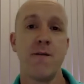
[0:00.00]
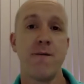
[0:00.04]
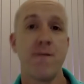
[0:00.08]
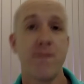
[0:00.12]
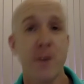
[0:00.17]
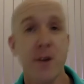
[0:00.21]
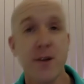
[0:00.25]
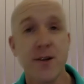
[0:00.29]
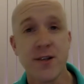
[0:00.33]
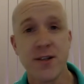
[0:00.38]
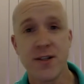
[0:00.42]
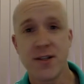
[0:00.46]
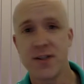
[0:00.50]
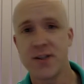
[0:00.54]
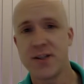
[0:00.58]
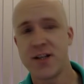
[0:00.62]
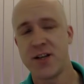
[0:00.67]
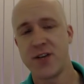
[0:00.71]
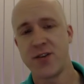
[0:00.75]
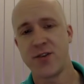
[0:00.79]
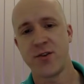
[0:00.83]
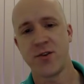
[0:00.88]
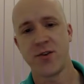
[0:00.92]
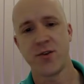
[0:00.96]
versus
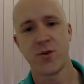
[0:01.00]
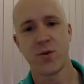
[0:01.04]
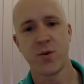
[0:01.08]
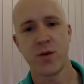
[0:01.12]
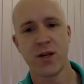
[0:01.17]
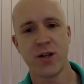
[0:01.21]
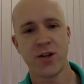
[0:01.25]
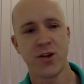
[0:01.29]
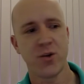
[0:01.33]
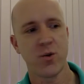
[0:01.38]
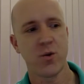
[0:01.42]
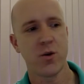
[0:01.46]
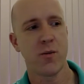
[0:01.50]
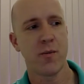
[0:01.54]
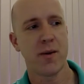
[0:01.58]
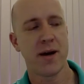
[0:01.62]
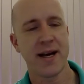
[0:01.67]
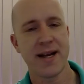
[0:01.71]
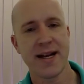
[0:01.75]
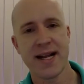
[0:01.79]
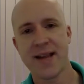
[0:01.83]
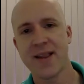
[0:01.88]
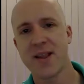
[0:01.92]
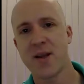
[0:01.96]
decisions which were
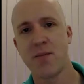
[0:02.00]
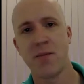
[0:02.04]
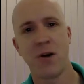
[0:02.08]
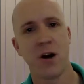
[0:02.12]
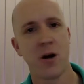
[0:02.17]
made in the